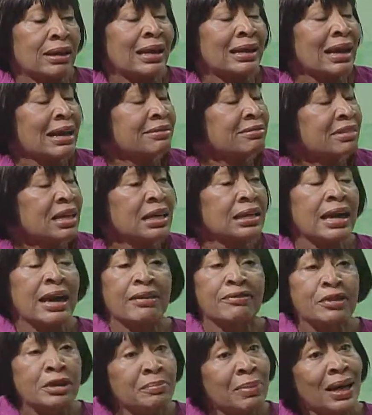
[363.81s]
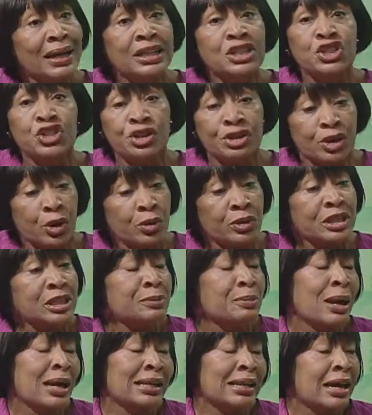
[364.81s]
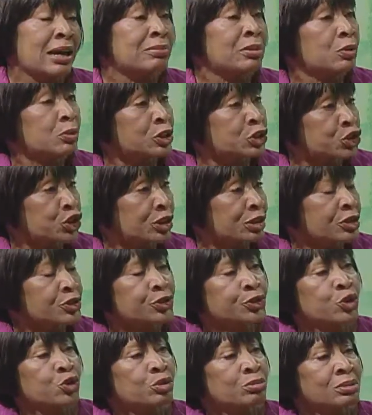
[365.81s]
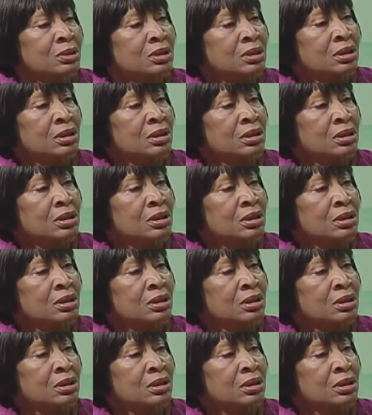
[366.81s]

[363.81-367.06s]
and I think everybody should know this by now, but we shouldn't assume